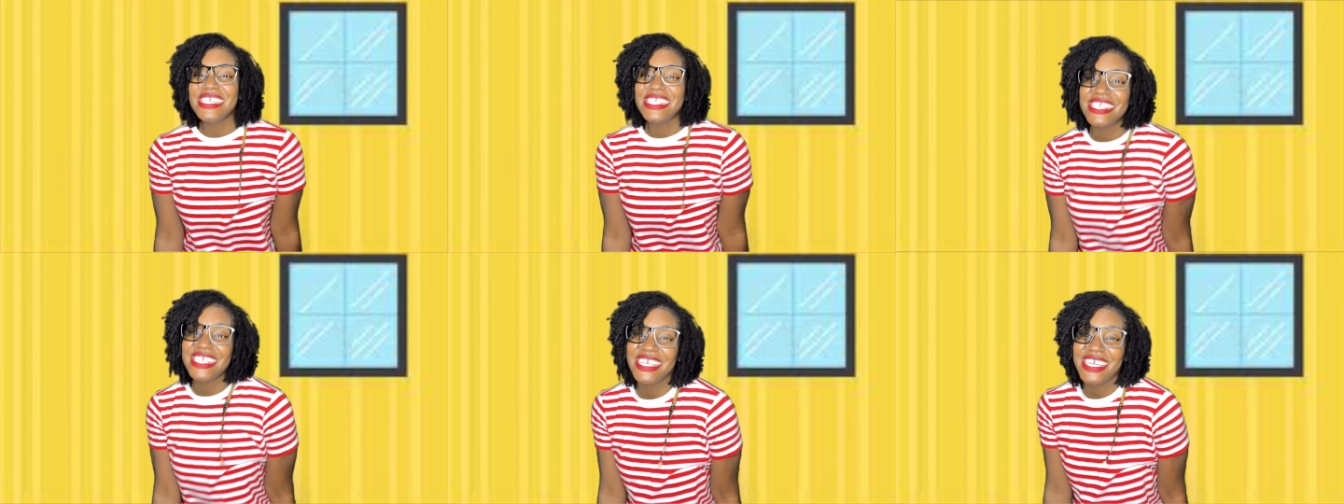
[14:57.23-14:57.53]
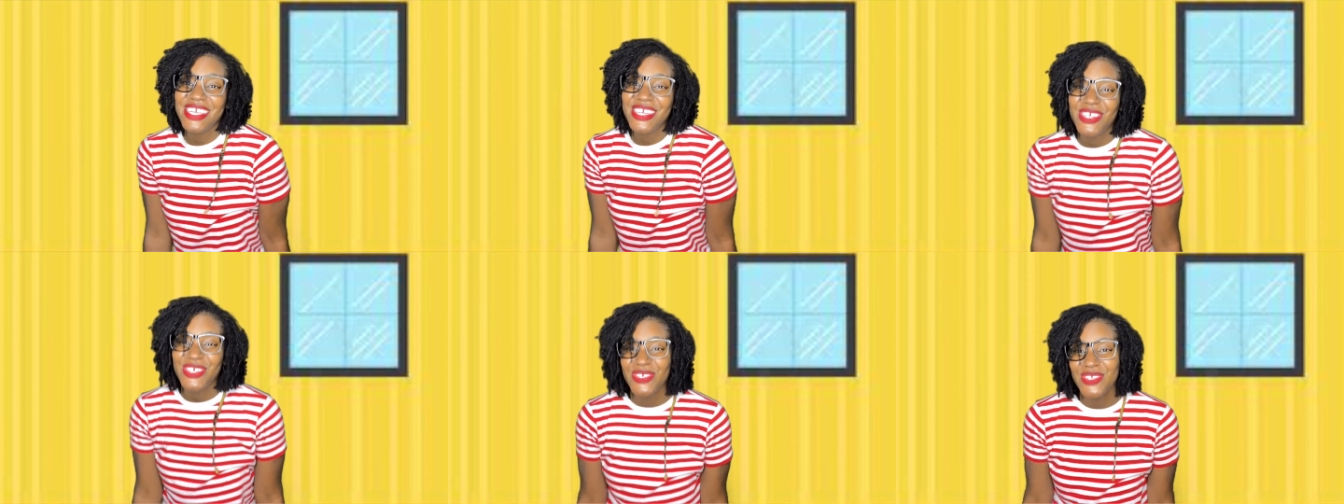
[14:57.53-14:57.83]

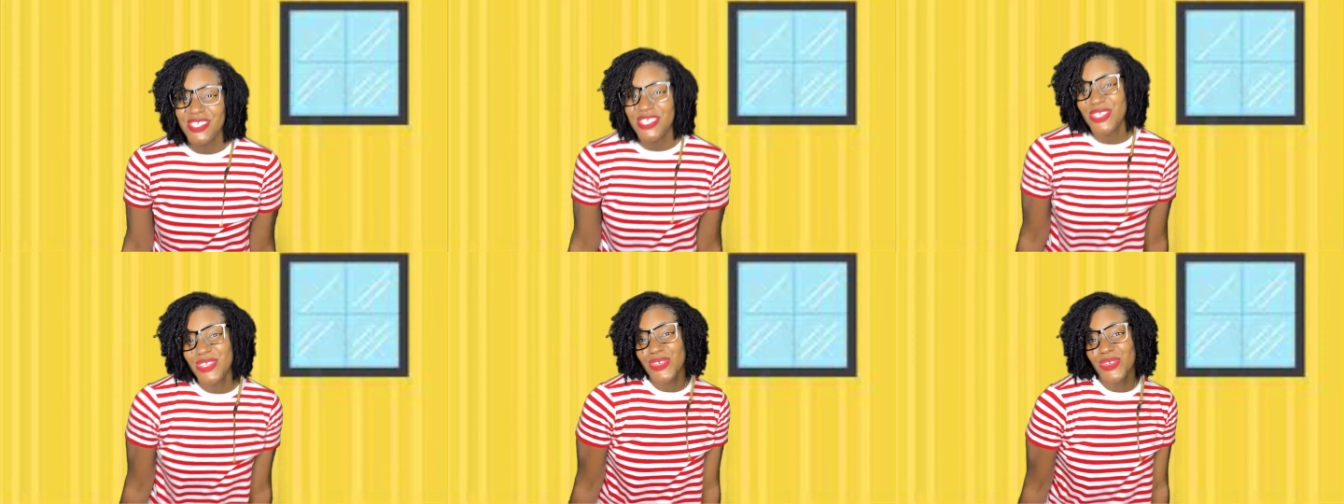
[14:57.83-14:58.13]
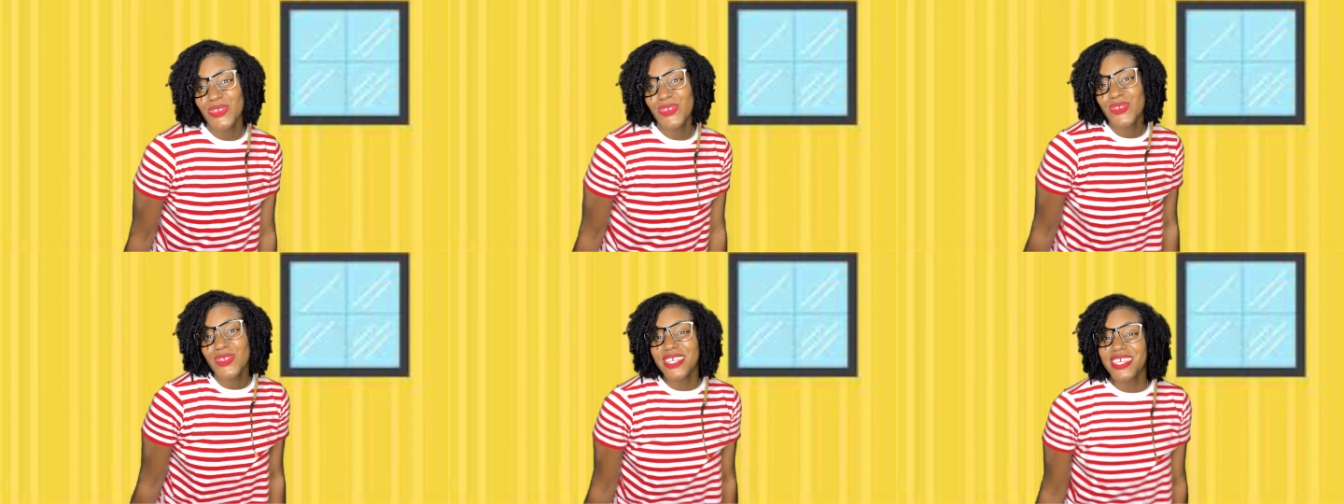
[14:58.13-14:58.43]
See you
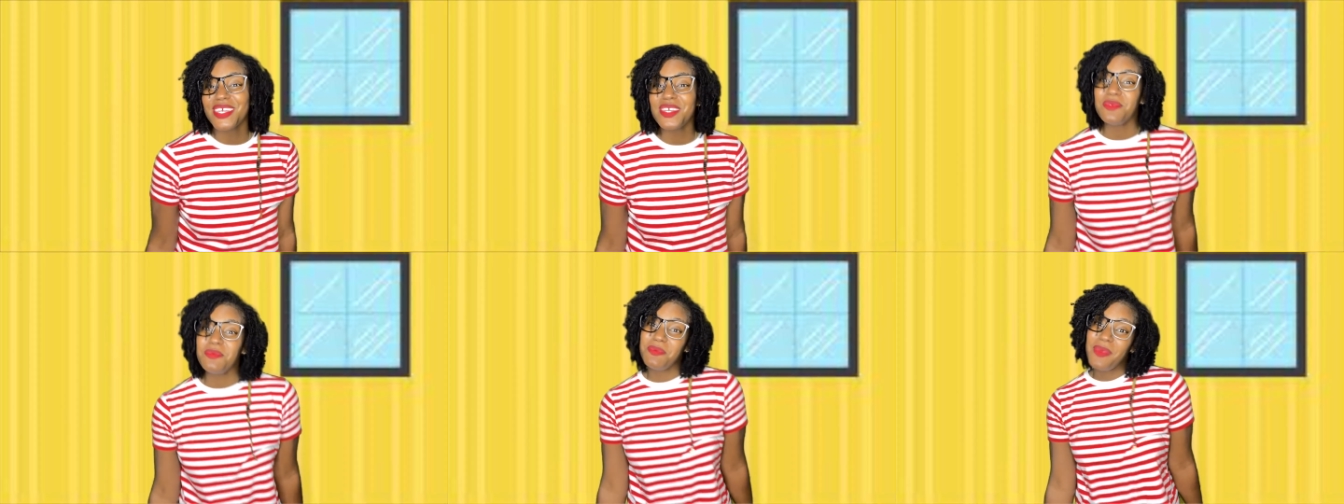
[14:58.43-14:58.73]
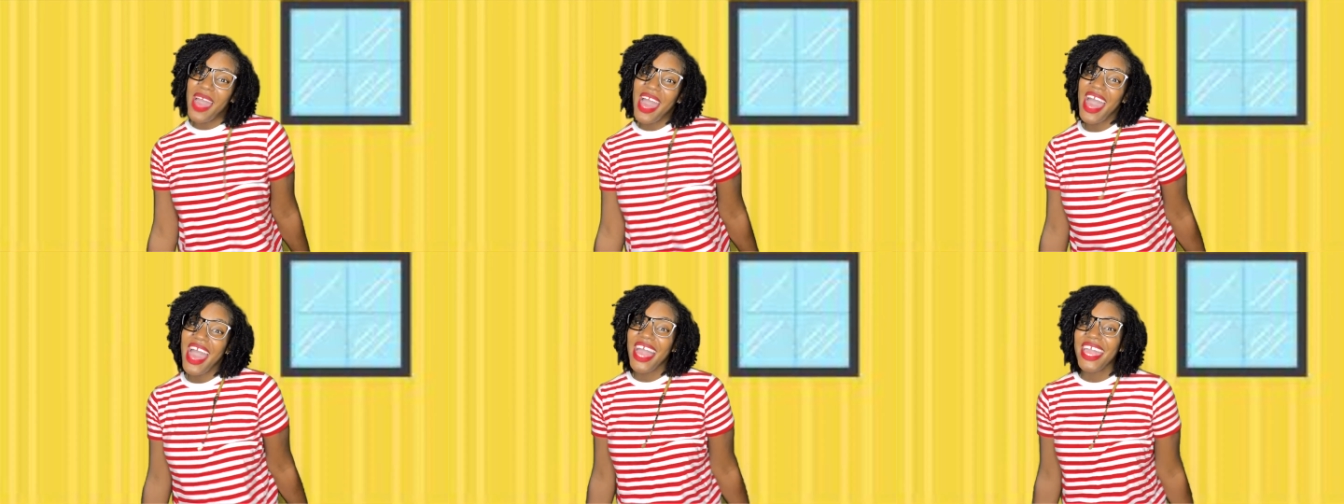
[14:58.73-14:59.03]
soon.
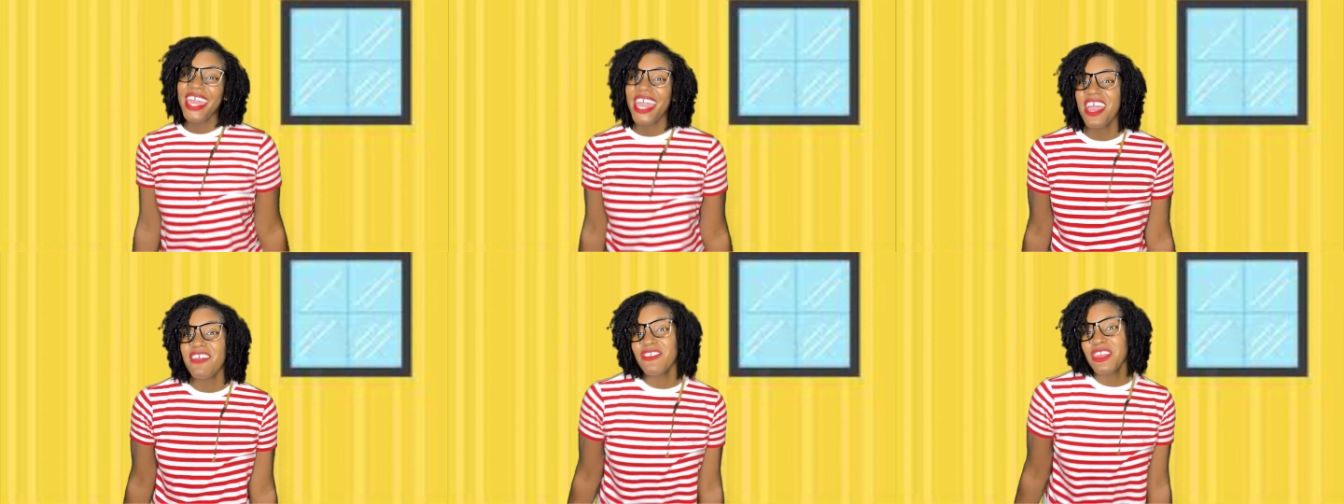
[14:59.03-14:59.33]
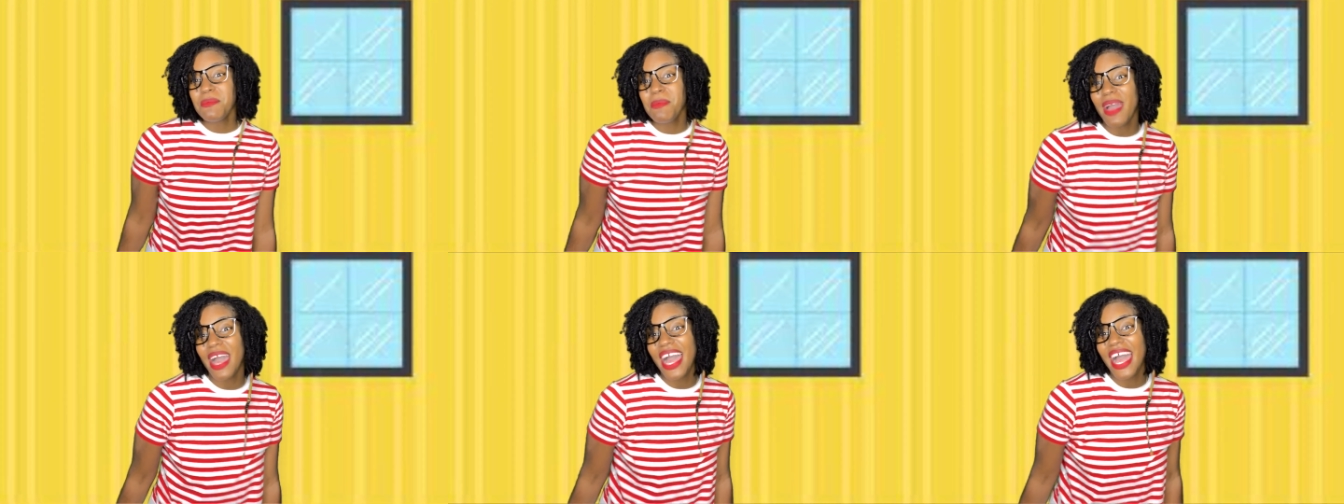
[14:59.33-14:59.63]
Goodbye,
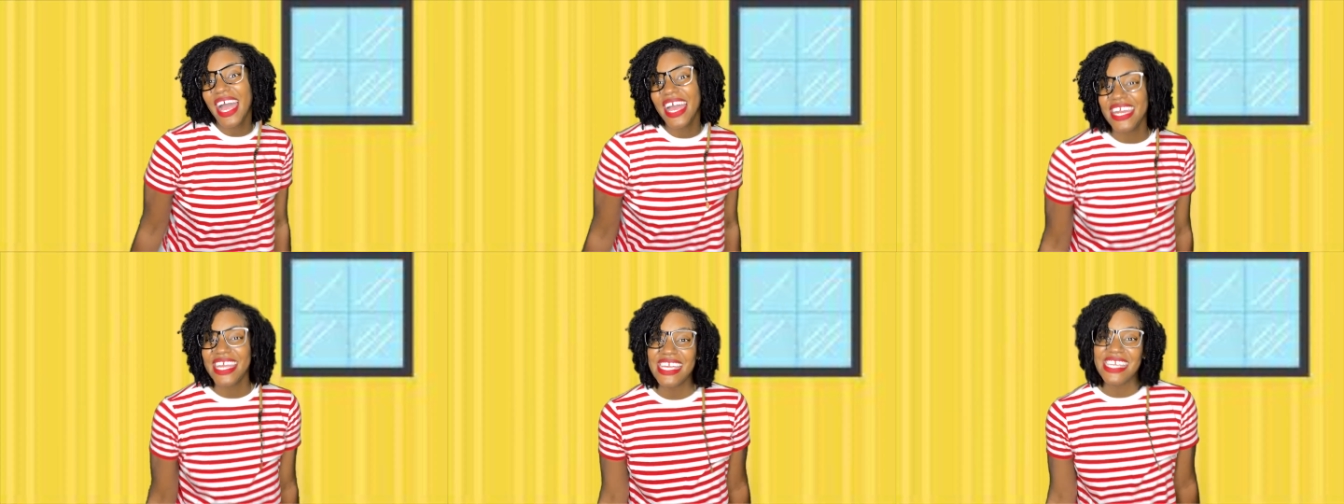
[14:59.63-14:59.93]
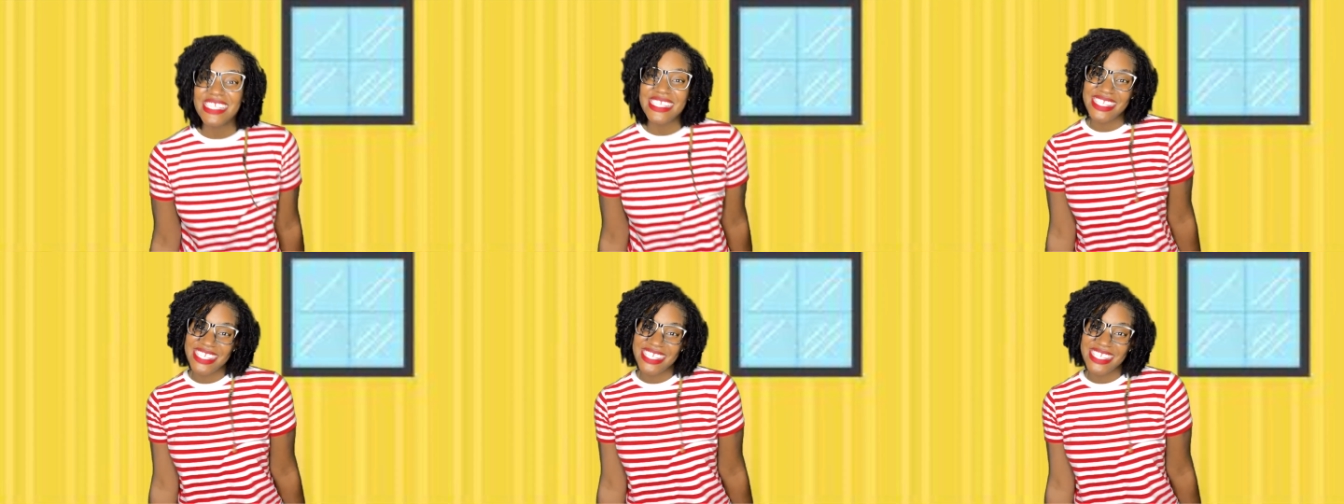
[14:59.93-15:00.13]
everybody.